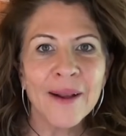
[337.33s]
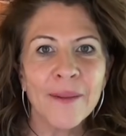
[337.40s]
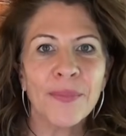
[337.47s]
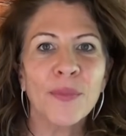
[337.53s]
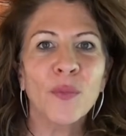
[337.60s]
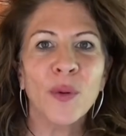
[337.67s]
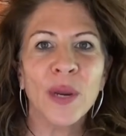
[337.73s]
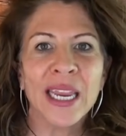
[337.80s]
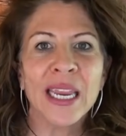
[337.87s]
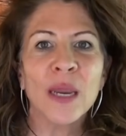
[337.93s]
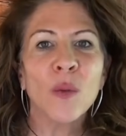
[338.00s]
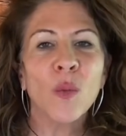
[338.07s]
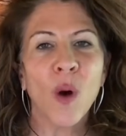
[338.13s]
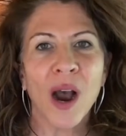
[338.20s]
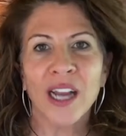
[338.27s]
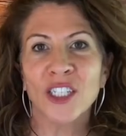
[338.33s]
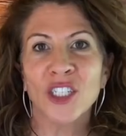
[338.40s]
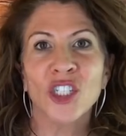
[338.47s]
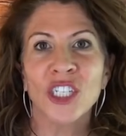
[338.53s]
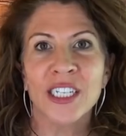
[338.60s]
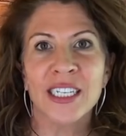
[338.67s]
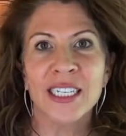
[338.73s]
we want to
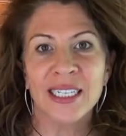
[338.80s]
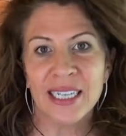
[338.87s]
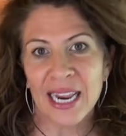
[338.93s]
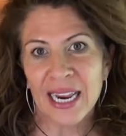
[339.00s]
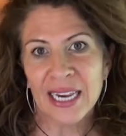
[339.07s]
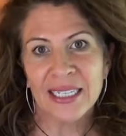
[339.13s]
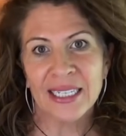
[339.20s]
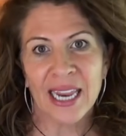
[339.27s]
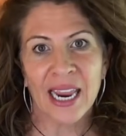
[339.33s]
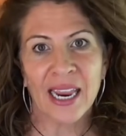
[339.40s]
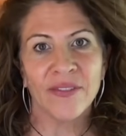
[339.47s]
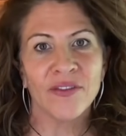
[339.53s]
just stay safe,